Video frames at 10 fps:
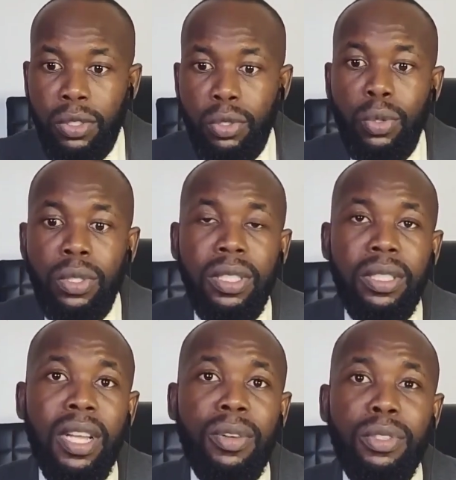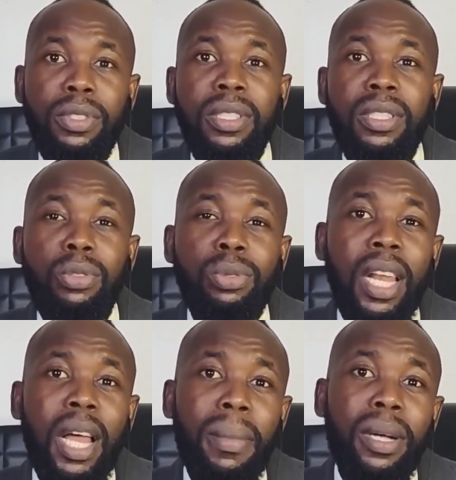So this now reduces the
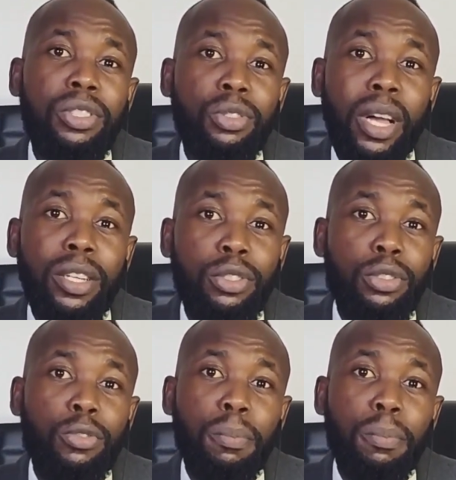total amount you are due to